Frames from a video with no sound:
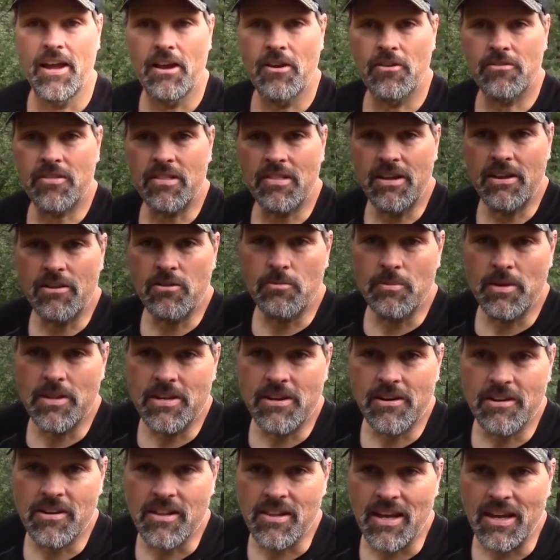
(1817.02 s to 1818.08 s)
Here's the leader
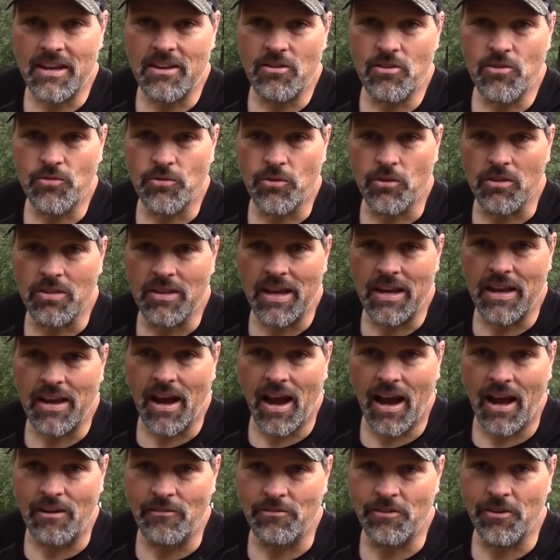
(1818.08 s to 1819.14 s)
material I use for
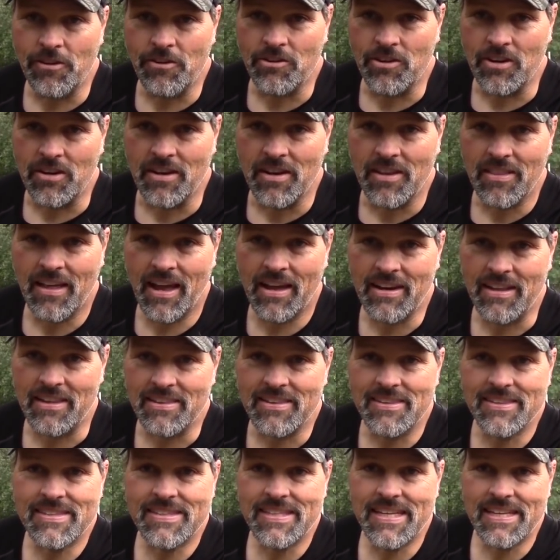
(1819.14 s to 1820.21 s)
lingcod fishing. That is
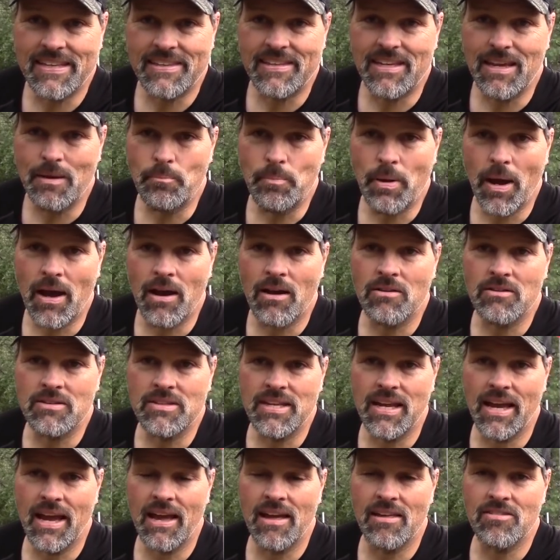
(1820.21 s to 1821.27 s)
60-pound
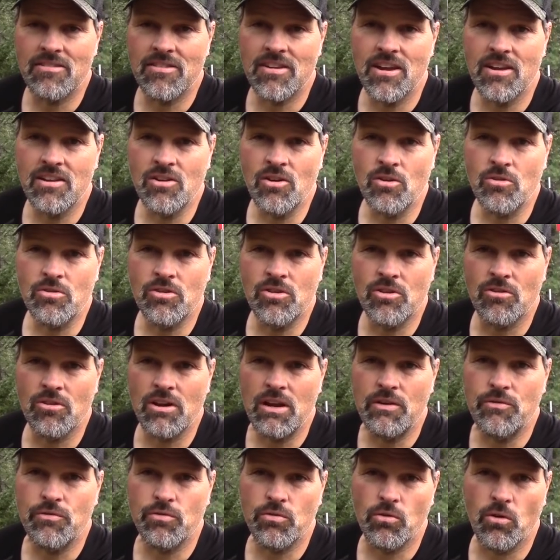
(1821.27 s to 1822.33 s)
test
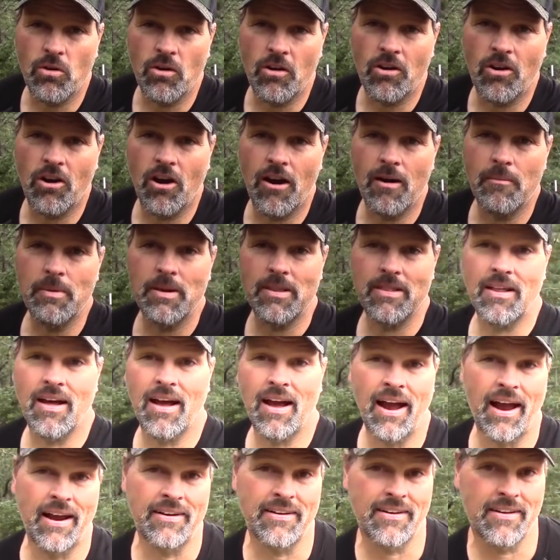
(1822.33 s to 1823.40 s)
Yozuri fluorocarbon
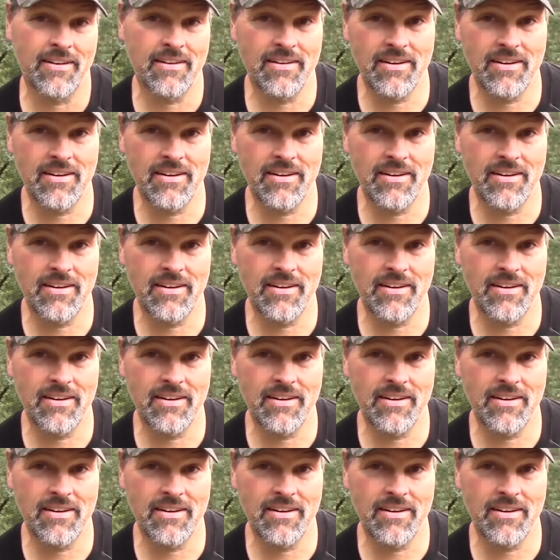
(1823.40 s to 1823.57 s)
line.